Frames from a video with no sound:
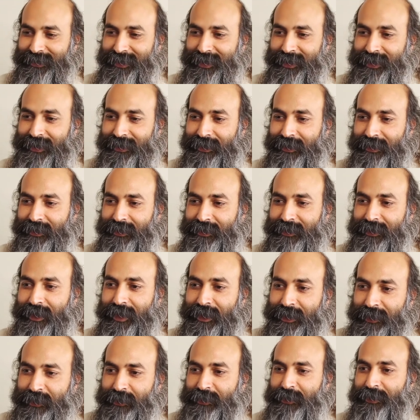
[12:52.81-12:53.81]
I
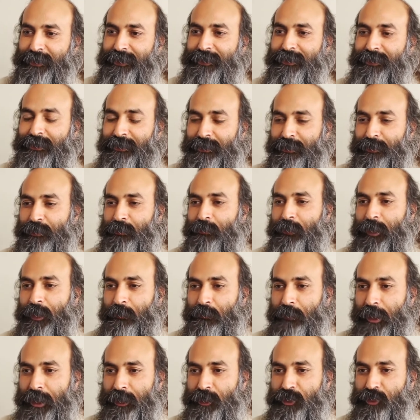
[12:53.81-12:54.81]
guide a
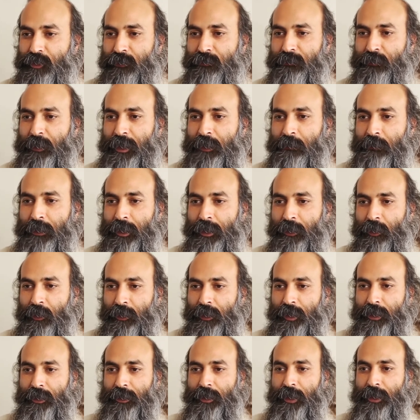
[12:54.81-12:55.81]
bunch of people
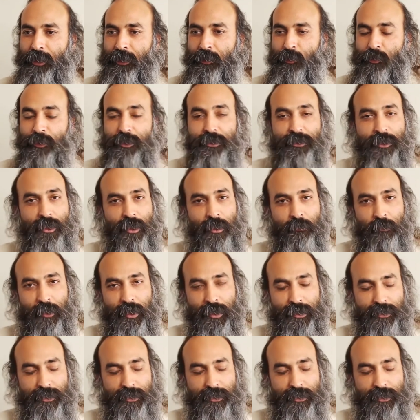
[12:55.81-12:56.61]
on creating good cinema,